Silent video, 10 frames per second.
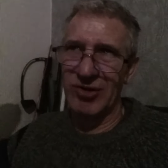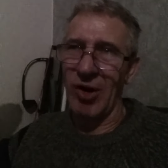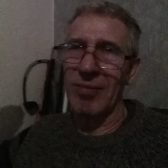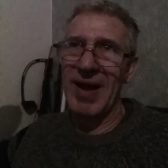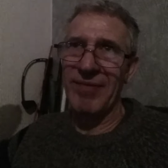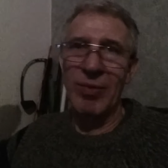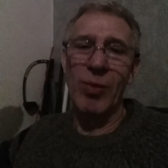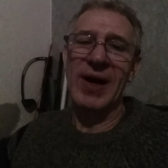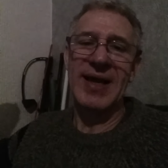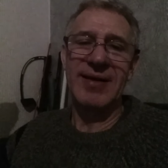top
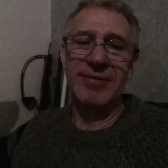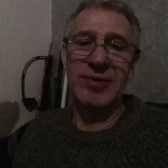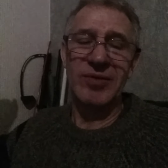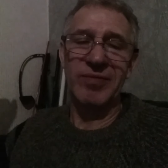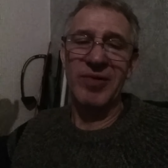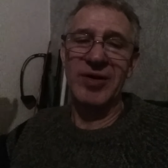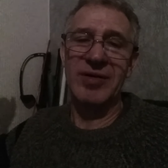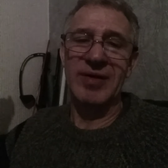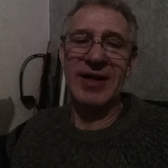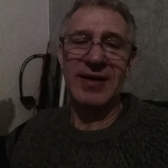heavyweight was
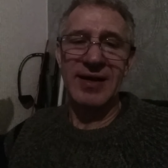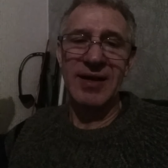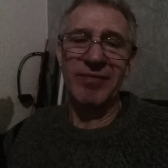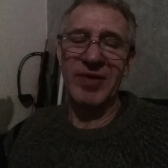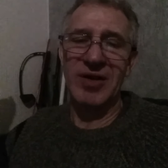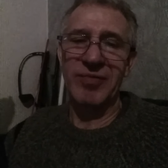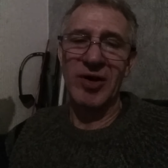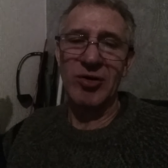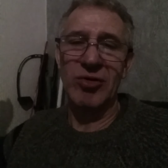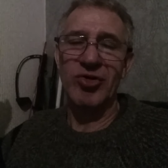Fury in the first
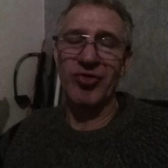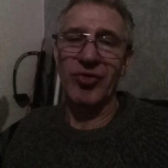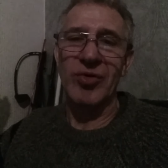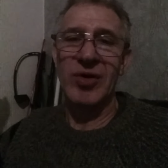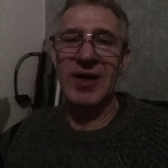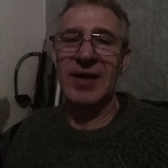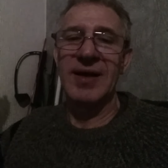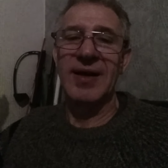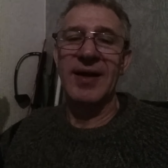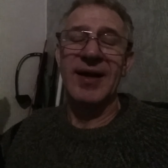fight. Got a draw
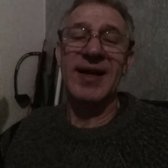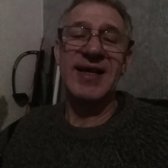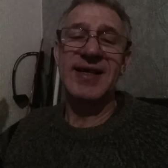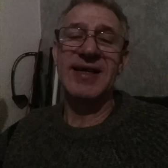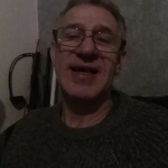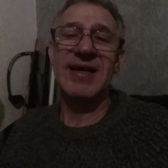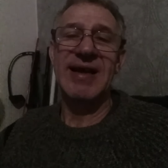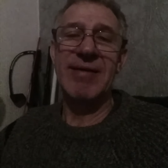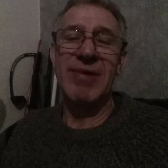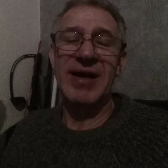and he says he,
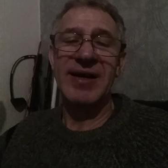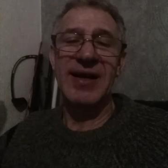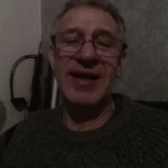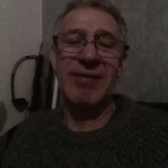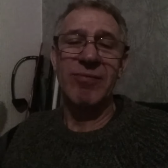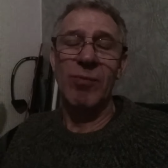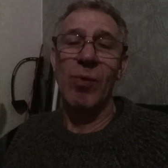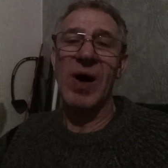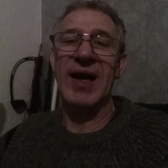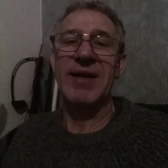he won, he
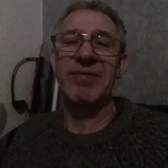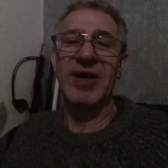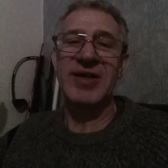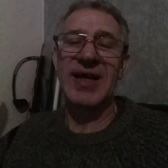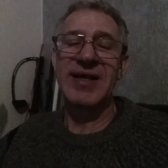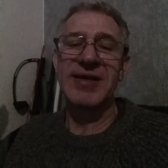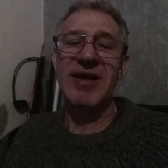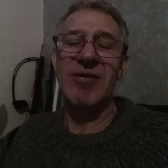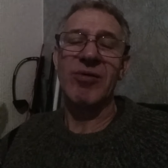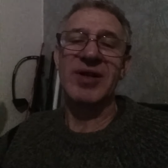won, as far as he can say,
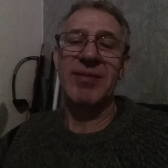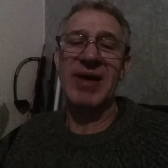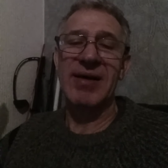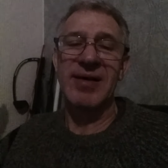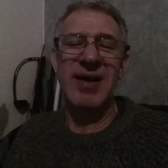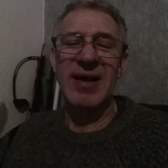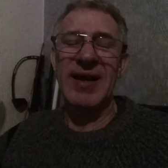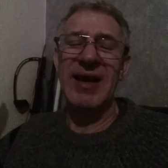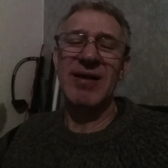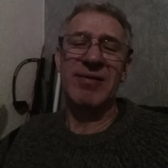knocked him out.
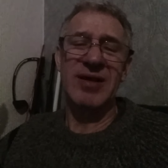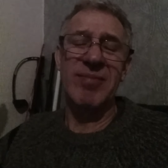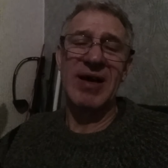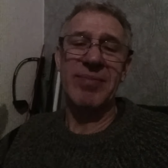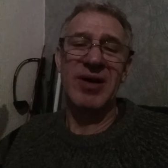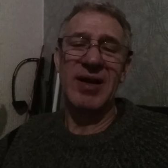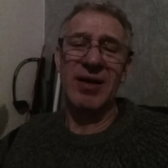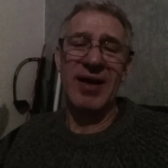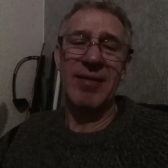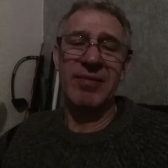He knocked him out, but
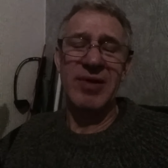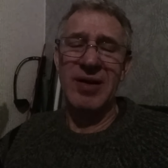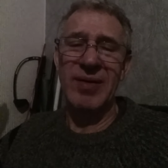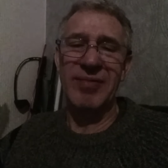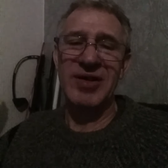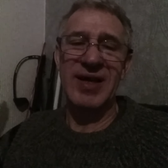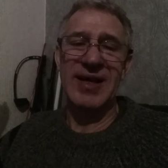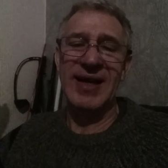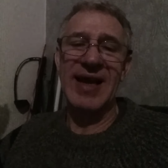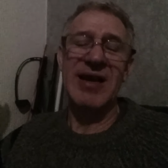look at UFC,
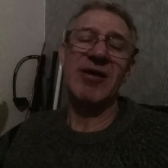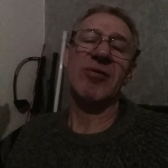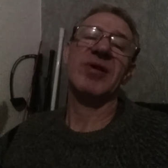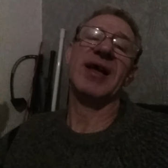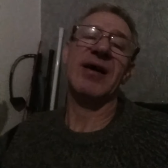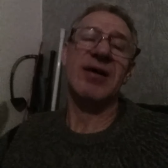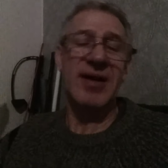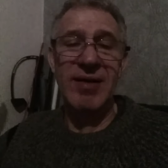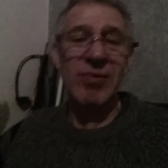they get knocked out and they